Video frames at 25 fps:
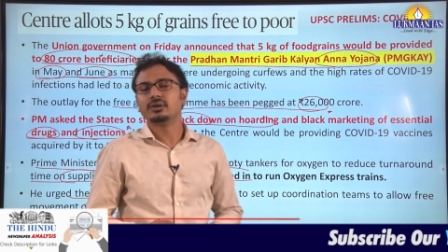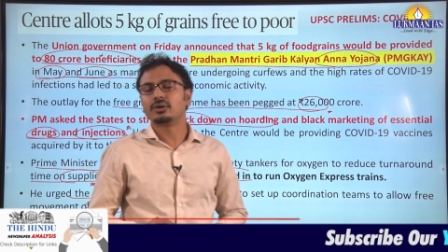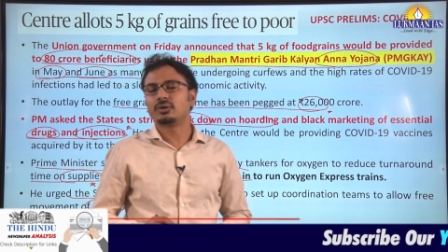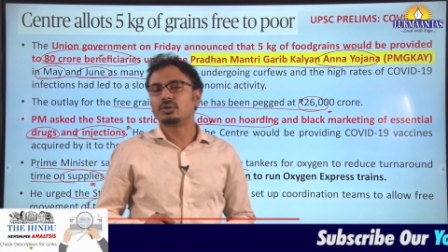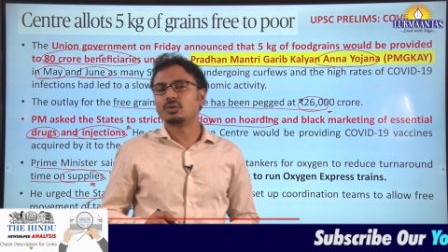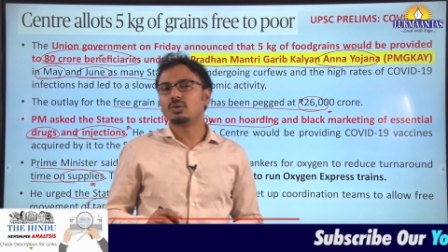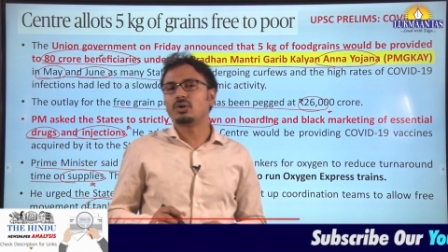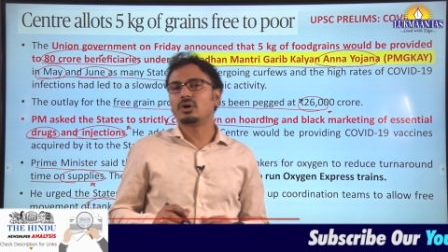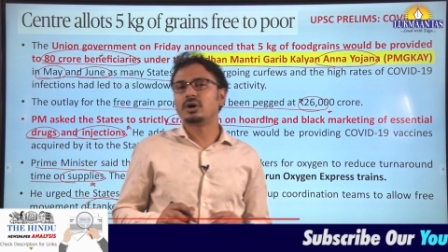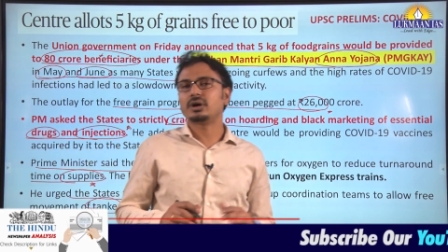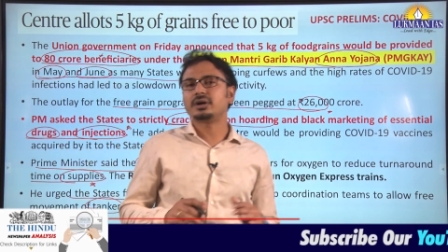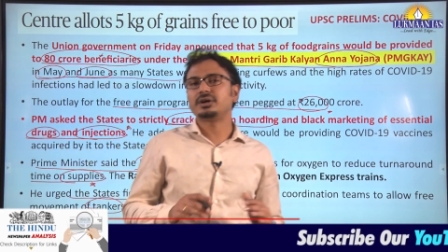
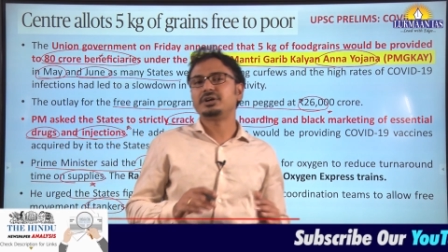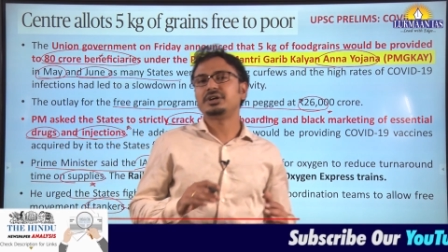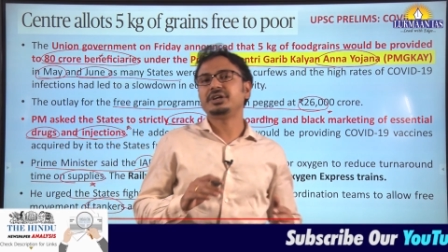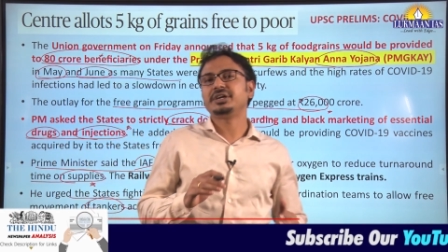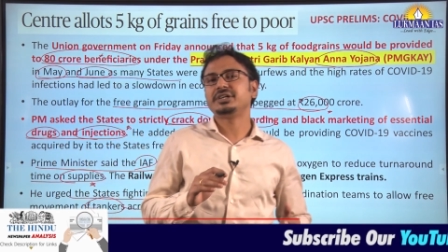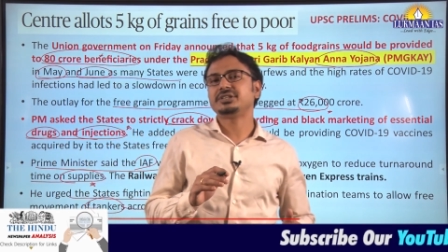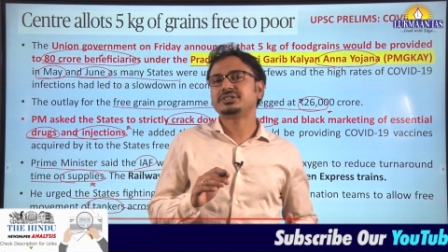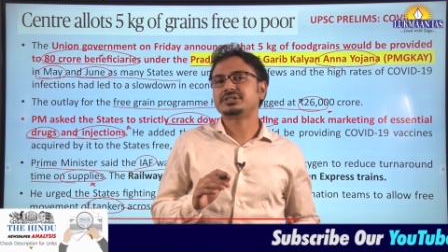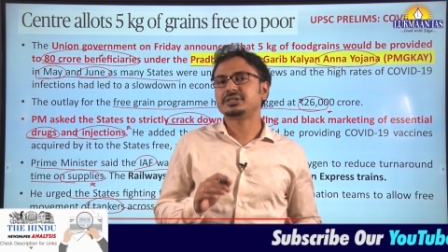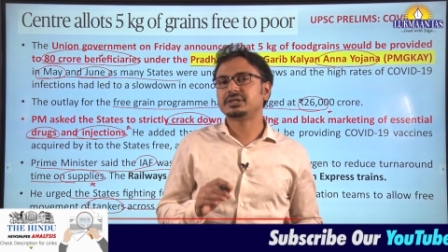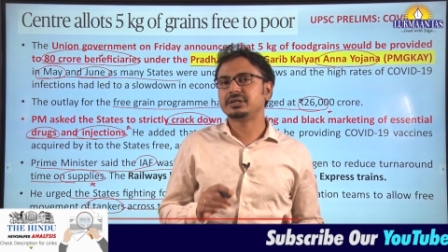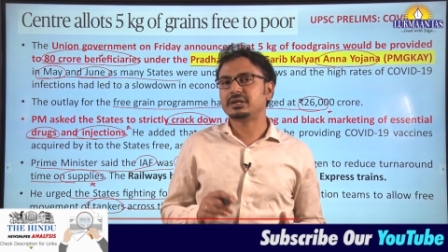
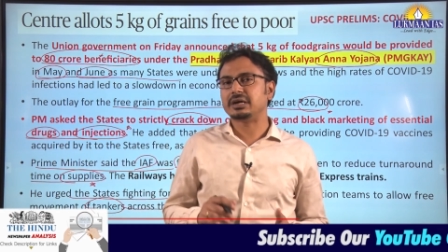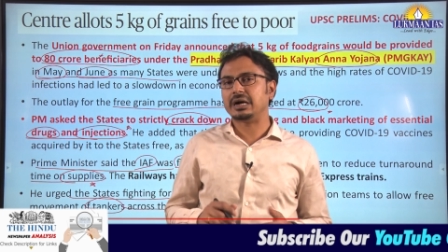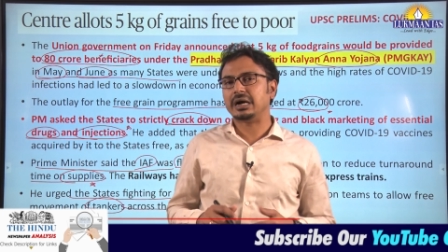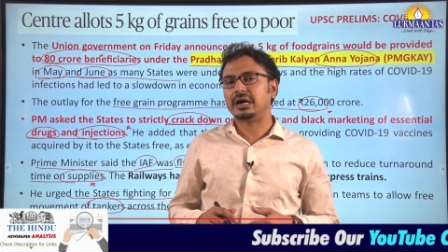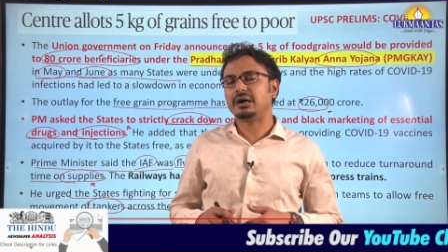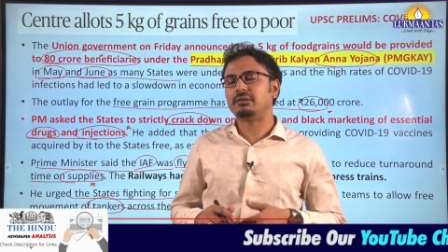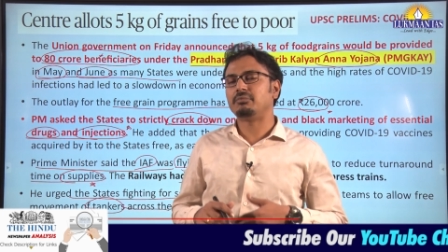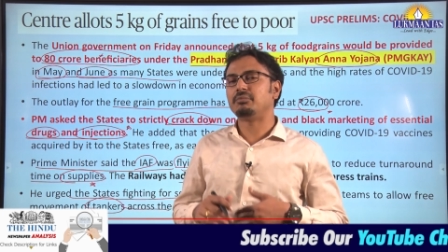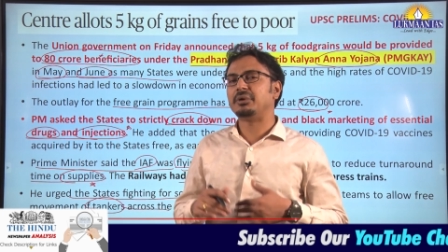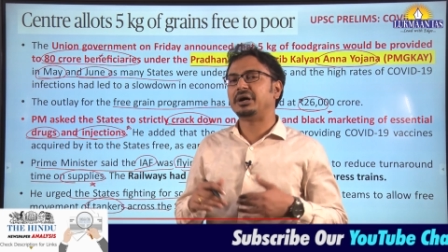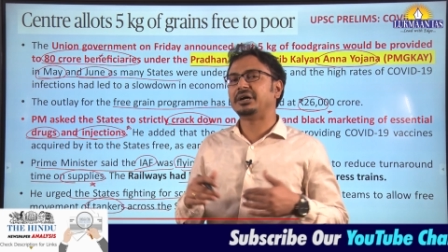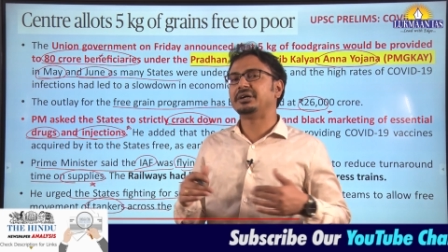coordination
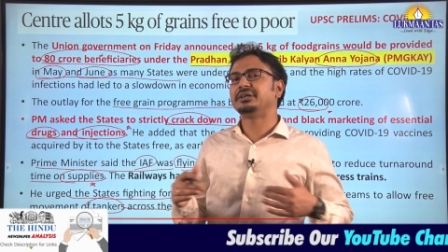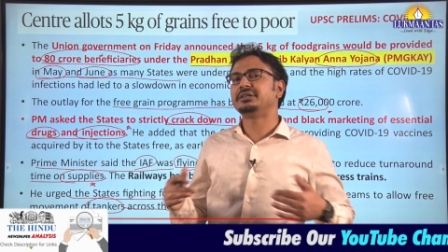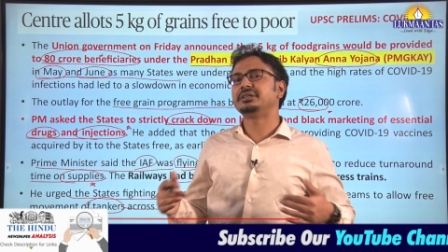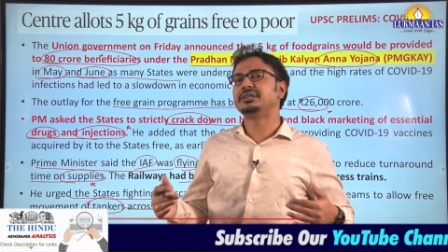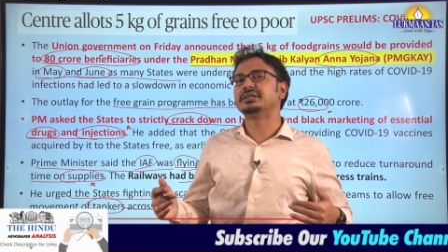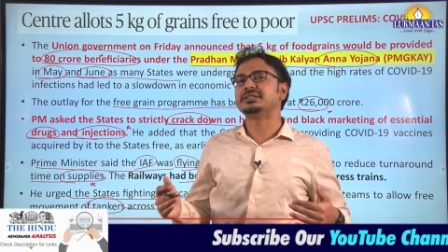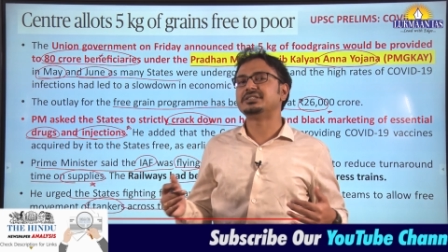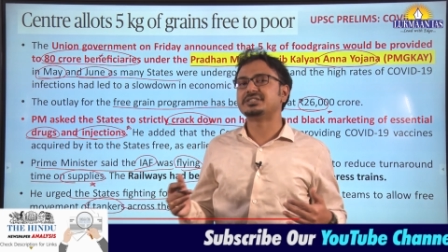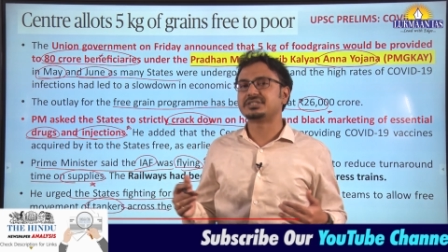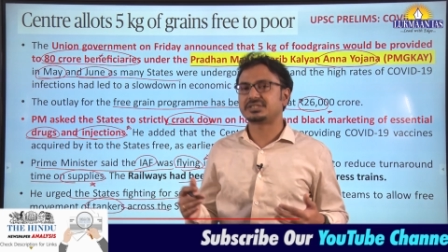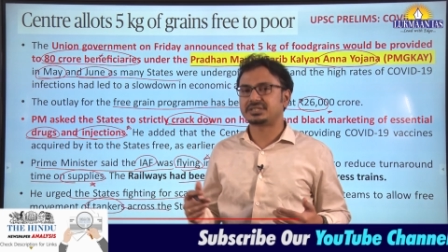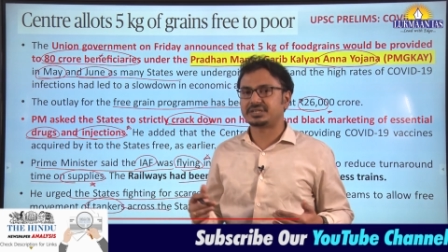among the
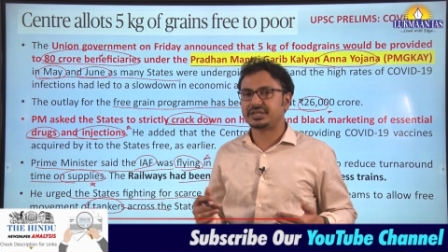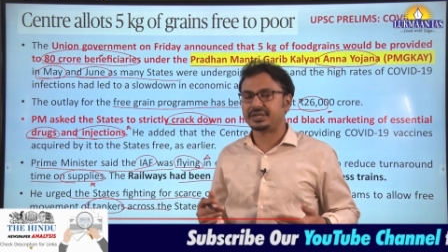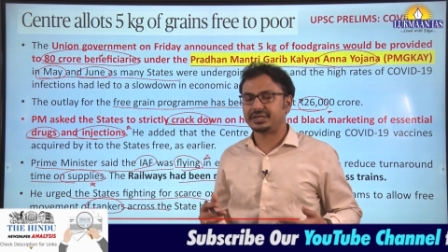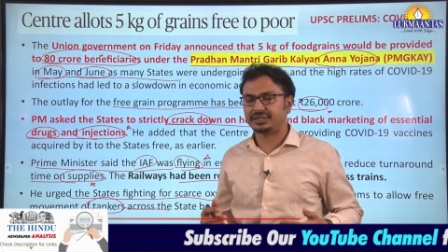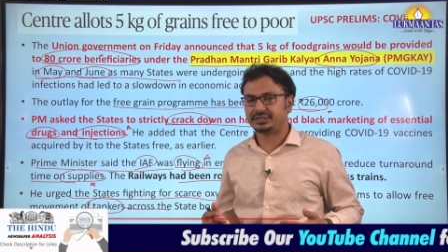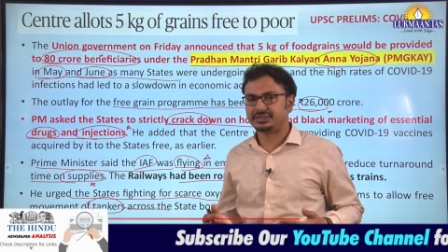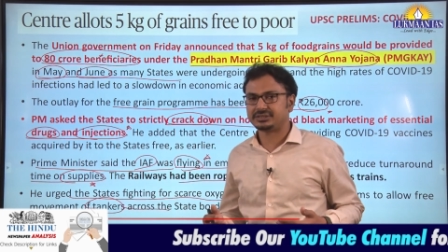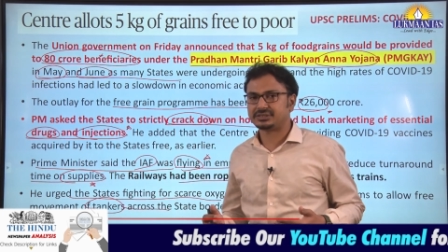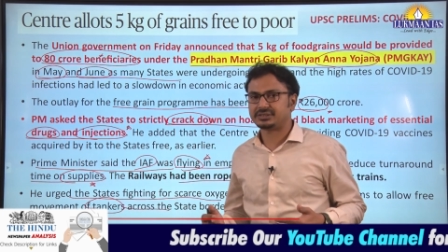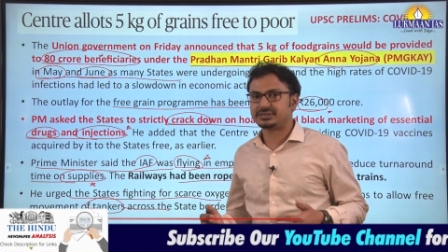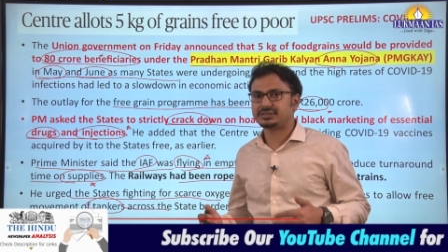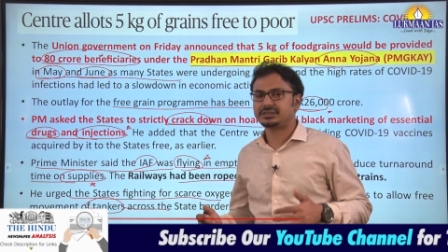
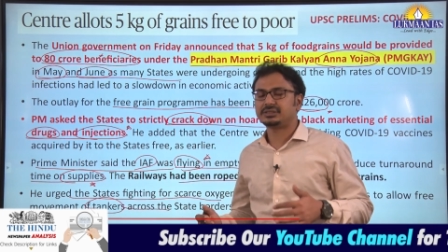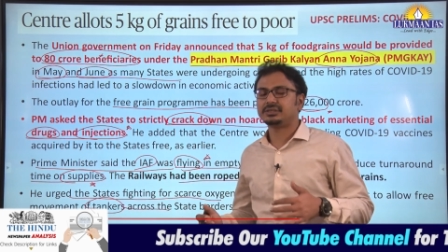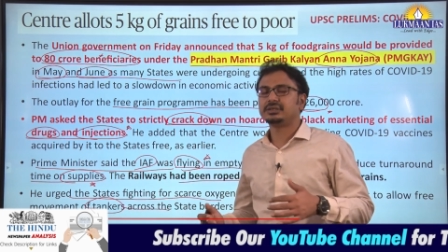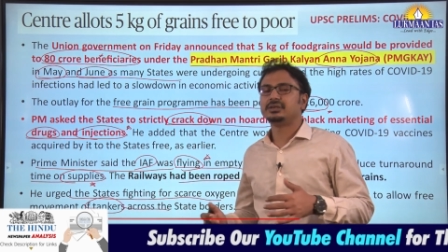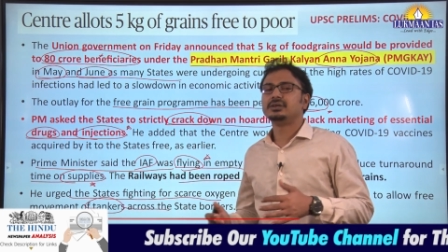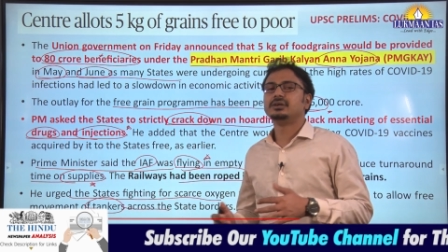states.